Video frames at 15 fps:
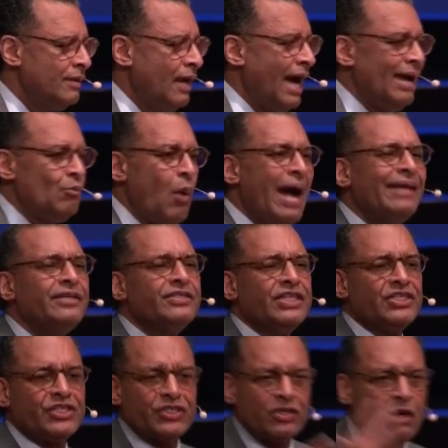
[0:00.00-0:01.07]
And why does he
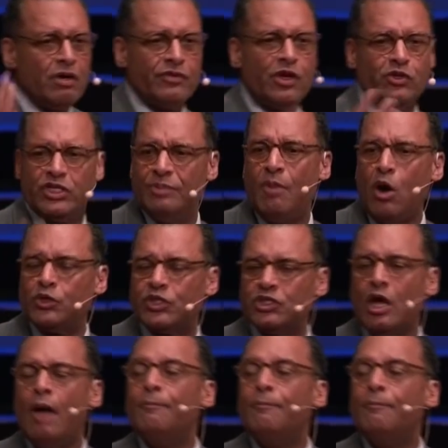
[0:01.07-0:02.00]
stir those emotions?